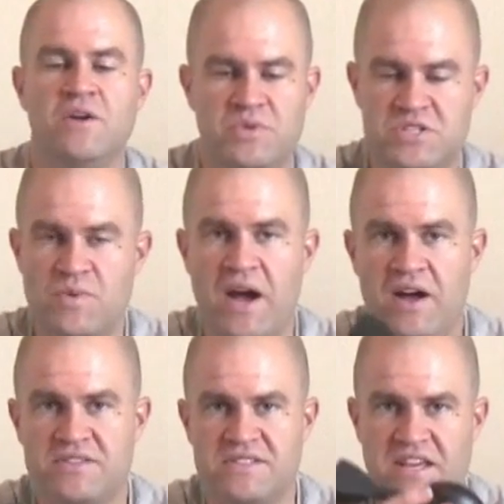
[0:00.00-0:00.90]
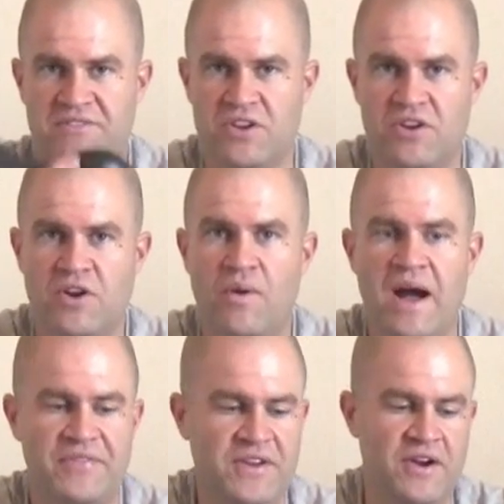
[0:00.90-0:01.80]
which is why I also say if you're going to go
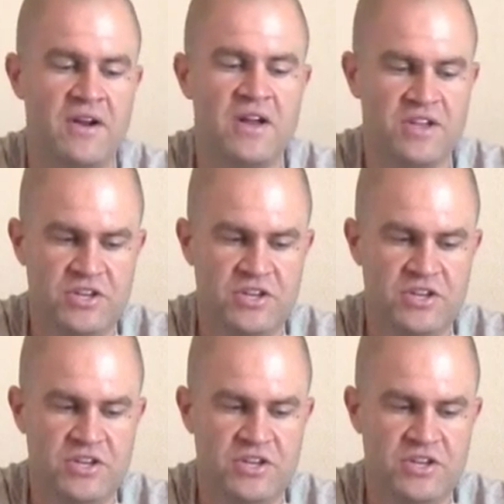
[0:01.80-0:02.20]
out there,